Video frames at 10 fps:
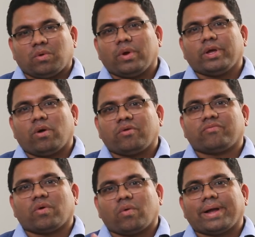going on
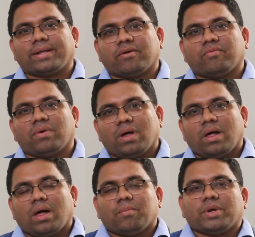for quite a
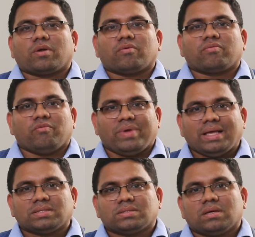bit of
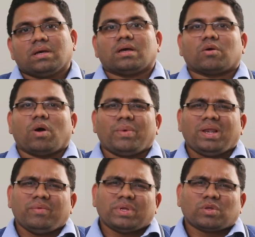weeks,
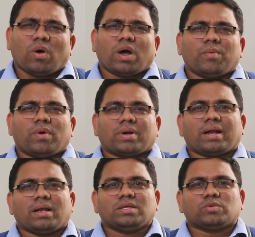commonly we talk about
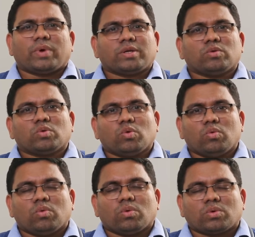at least 1
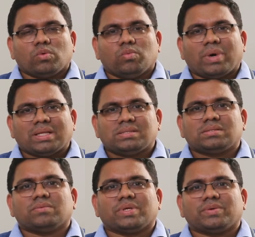to 2
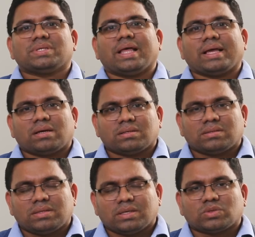months, which is like
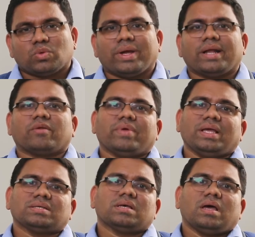6 to 8
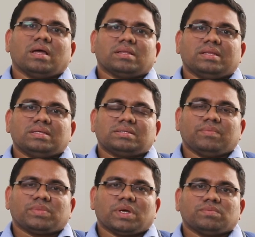weeks, these
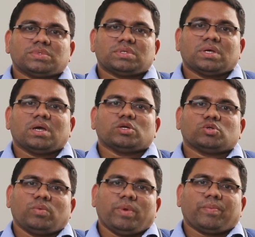symptoms
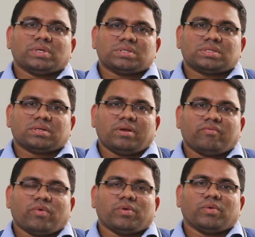should be
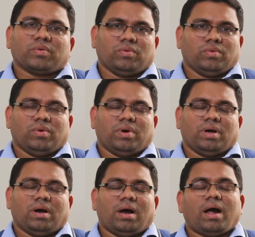persistent for you to
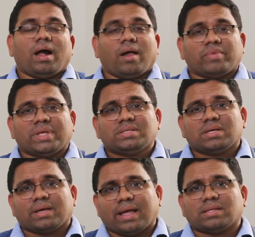have
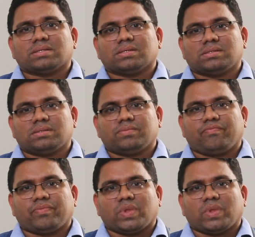these cancers.